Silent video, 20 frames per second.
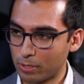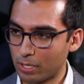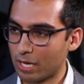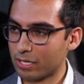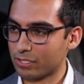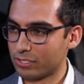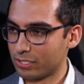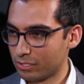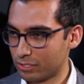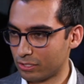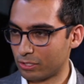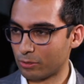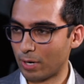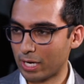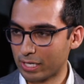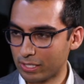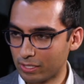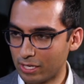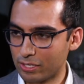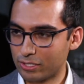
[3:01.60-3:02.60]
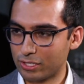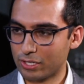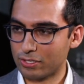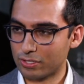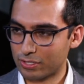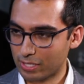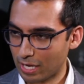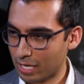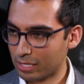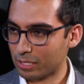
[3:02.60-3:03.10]
plugs into the
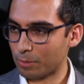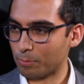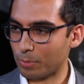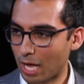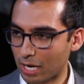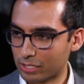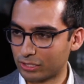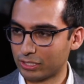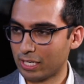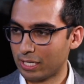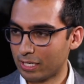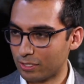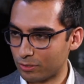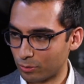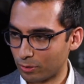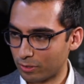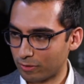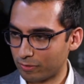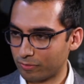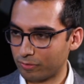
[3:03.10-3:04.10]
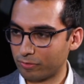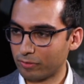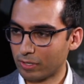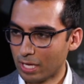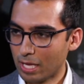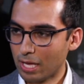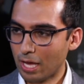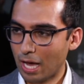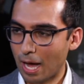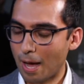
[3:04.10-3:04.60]
regulations and the blockchain and sort of
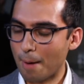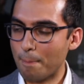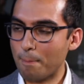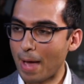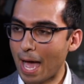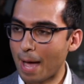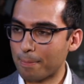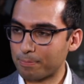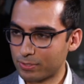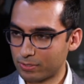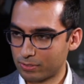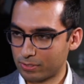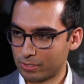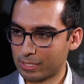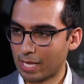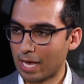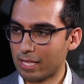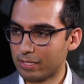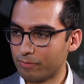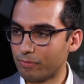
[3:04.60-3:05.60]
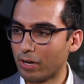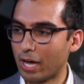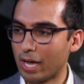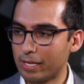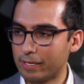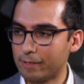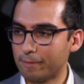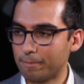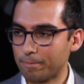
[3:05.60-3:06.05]
maps that divide.